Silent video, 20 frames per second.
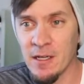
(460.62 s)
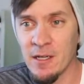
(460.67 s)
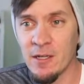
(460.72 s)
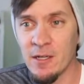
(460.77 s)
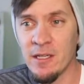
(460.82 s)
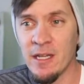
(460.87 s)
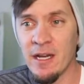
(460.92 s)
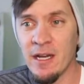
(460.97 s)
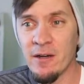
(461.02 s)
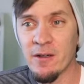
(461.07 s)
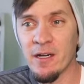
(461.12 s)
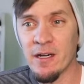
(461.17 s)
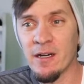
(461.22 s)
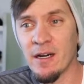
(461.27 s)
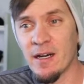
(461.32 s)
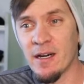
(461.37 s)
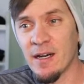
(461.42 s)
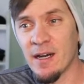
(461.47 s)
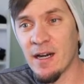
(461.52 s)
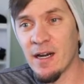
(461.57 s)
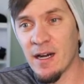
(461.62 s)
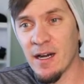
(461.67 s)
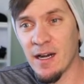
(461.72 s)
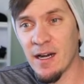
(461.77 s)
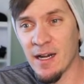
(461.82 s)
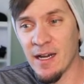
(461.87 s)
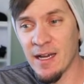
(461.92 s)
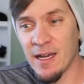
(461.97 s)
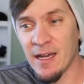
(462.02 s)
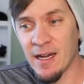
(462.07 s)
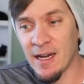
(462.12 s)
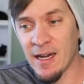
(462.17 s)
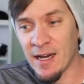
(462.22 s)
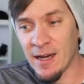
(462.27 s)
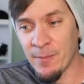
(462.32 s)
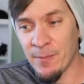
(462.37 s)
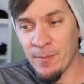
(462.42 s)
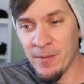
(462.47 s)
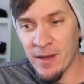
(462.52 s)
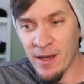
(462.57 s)
Now,
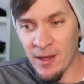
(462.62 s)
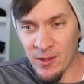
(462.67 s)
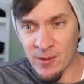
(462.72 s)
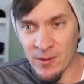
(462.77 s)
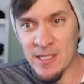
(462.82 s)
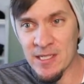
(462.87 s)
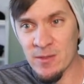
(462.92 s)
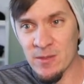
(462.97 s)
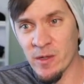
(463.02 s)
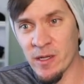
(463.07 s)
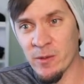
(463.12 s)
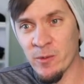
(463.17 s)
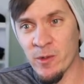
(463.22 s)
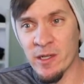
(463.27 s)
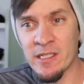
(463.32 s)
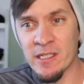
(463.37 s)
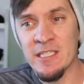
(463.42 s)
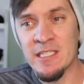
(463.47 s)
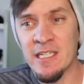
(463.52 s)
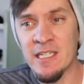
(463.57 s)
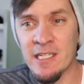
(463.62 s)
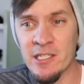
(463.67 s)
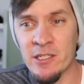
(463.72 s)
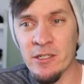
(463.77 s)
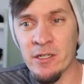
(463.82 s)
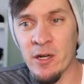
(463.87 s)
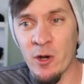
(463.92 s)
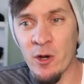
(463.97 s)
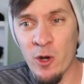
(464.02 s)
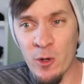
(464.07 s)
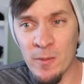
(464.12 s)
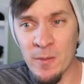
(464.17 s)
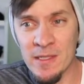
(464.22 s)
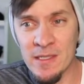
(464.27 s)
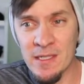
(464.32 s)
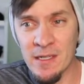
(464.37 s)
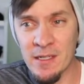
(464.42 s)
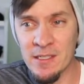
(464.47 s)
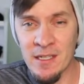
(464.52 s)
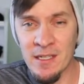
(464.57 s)
another reason why I wanted to change our home
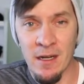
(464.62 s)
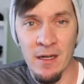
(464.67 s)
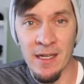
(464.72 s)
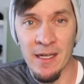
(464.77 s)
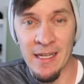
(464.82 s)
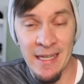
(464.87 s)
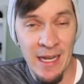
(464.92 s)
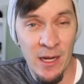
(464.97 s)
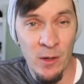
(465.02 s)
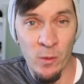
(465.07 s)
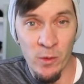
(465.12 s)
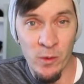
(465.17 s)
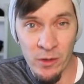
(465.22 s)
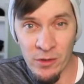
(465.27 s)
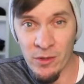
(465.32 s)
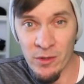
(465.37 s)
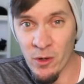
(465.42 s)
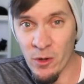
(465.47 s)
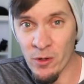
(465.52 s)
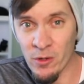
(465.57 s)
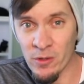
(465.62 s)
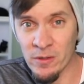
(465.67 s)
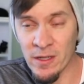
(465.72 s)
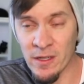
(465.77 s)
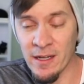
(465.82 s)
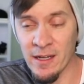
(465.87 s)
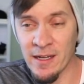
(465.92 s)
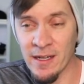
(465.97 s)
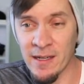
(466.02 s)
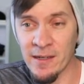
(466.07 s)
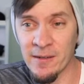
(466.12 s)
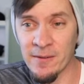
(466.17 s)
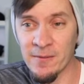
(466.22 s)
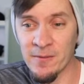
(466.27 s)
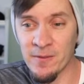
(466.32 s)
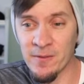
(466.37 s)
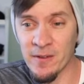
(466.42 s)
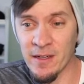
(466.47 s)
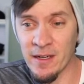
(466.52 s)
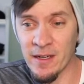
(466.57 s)
is our target net worth goal.
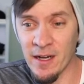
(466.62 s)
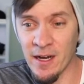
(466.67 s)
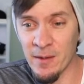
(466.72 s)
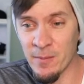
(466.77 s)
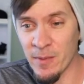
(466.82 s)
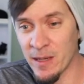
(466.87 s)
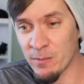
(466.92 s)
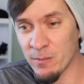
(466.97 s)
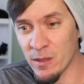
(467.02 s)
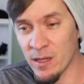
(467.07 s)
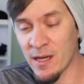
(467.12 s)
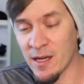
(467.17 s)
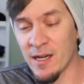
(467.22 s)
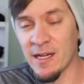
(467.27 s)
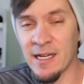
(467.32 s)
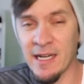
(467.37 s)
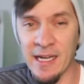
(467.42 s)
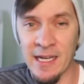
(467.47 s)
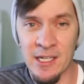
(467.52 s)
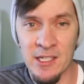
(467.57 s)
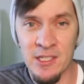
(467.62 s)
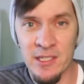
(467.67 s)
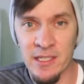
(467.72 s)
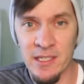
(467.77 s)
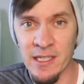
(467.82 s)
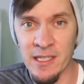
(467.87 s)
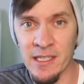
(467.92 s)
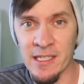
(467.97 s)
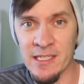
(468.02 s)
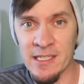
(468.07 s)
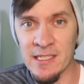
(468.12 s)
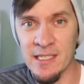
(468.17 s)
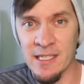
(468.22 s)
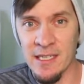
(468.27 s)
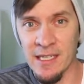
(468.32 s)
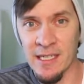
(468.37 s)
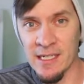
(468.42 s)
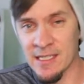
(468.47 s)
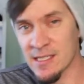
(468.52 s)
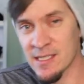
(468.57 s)
On my blog, I actually listed
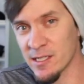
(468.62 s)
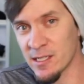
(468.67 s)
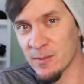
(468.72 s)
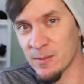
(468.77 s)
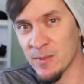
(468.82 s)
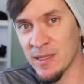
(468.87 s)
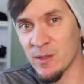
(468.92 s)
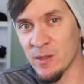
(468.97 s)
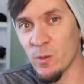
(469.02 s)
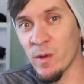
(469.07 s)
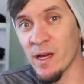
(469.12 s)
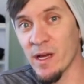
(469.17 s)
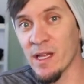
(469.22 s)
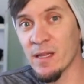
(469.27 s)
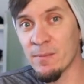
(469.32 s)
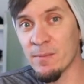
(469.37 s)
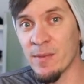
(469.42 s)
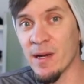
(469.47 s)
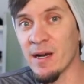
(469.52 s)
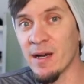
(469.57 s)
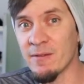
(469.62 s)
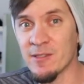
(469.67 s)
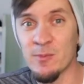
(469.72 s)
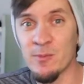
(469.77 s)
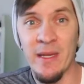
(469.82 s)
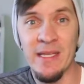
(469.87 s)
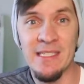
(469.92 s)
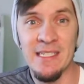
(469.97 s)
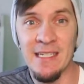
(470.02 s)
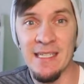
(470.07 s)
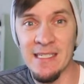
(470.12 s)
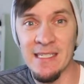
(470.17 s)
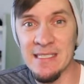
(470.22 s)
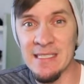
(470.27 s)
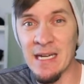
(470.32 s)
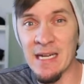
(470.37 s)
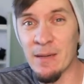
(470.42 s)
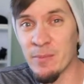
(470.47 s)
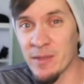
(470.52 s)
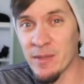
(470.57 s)
that it's going to be well above, it's basically
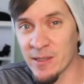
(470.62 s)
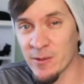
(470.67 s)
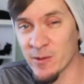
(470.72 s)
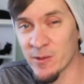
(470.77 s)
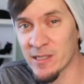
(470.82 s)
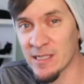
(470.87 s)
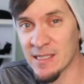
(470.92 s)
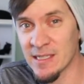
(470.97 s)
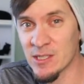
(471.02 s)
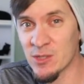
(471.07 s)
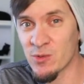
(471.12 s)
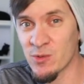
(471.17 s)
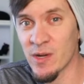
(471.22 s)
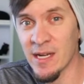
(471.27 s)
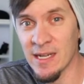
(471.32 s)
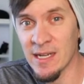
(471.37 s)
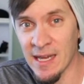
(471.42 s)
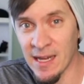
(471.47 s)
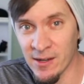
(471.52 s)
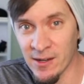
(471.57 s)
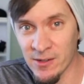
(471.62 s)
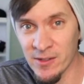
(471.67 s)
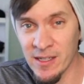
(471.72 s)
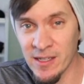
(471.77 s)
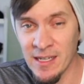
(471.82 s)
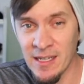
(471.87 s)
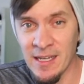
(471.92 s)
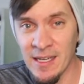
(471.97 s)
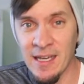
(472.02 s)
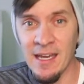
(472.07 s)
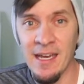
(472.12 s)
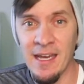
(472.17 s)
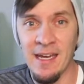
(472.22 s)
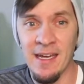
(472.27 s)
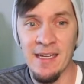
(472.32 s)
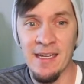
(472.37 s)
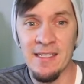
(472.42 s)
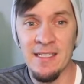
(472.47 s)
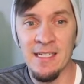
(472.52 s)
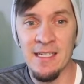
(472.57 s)
doubling what it is right now.
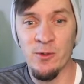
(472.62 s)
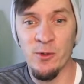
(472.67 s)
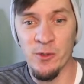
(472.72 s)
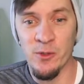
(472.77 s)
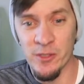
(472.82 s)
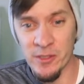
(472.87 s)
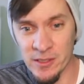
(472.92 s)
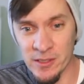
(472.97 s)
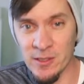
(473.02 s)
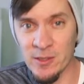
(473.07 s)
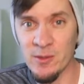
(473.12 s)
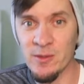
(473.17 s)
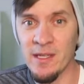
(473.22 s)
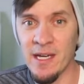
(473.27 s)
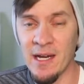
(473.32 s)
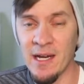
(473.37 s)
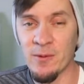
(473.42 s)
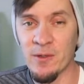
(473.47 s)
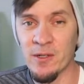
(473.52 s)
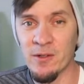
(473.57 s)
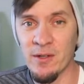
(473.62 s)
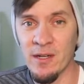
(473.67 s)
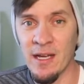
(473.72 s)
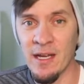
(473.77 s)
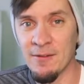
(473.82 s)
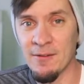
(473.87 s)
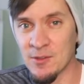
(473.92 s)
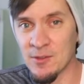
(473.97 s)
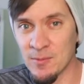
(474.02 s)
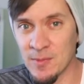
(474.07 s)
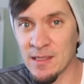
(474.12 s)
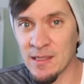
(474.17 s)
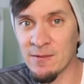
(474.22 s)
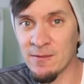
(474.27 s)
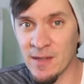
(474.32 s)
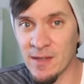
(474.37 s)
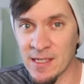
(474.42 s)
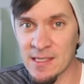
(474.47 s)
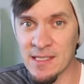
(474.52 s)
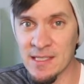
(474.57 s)
And in order to do that, we're going to have to be
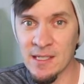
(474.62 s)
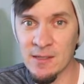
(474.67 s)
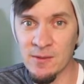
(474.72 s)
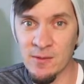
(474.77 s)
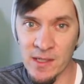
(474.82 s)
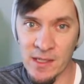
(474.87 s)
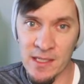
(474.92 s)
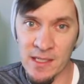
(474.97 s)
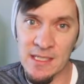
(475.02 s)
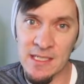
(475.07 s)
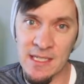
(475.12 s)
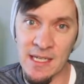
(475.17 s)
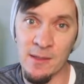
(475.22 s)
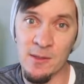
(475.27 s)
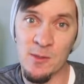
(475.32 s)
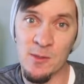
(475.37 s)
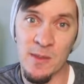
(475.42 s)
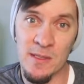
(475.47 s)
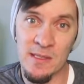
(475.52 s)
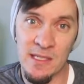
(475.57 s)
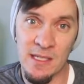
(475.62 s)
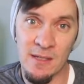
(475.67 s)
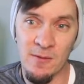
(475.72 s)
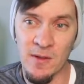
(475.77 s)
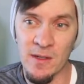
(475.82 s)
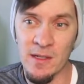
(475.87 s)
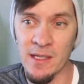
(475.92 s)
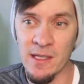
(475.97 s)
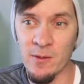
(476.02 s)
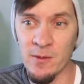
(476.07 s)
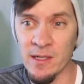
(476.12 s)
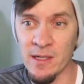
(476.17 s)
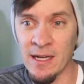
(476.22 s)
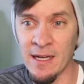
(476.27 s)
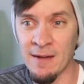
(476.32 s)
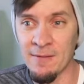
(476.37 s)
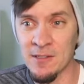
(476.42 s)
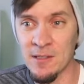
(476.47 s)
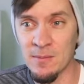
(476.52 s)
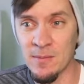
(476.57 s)
investing in real estate. And specifically, we're going to
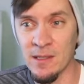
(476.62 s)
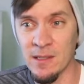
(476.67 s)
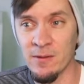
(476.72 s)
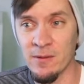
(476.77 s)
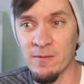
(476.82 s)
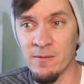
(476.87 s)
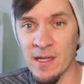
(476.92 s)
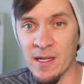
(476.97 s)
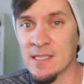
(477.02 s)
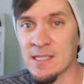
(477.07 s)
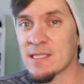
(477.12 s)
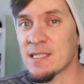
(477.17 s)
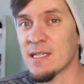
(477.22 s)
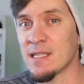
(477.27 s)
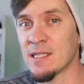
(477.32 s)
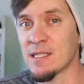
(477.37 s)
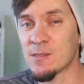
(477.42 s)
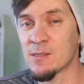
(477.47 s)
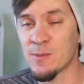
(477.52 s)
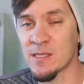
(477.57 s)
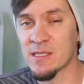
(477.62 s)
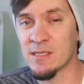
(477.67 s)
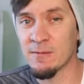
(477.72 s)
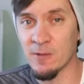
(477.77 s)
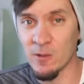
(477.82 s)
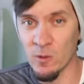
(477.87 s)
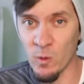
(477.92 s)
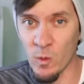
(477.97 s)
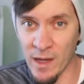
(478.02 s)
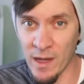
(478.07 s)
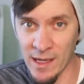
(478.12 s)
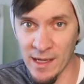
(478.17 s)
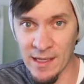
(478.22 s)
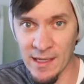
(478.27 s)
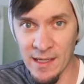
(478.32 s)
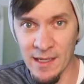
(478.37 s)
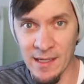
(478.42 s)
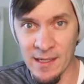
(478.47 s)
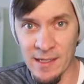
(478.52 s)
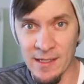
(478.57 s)
have to be investing in a specific way.
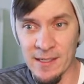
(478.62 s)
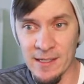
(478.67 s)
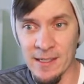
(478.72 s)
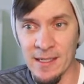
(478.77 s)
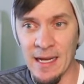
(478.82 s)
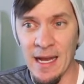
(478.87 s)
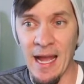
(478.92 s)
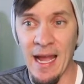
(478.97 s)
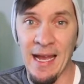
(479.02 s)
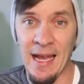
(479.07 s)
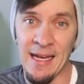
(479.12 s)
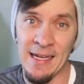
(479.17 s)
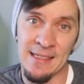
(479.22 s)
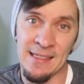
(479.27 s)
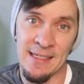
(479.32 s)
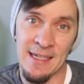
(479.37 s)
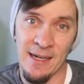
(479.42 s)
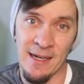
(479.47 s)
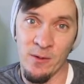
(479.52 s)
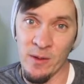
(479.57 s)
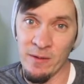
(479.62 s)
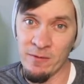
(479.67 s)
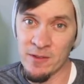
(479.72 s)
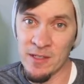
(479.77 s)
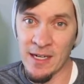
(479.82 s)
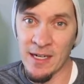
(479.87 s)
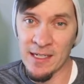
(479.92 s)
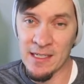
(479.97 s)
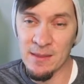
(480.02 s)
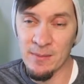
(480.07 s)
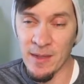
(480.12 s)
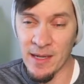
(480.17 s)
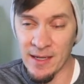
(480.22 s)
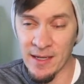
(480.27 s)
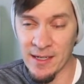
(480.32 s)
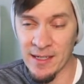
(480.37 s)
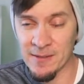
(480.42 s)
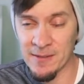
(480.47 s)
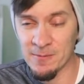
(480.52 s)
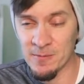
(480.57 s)
And we've talked
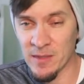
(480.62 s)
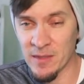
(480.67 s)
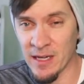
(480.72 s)
about it.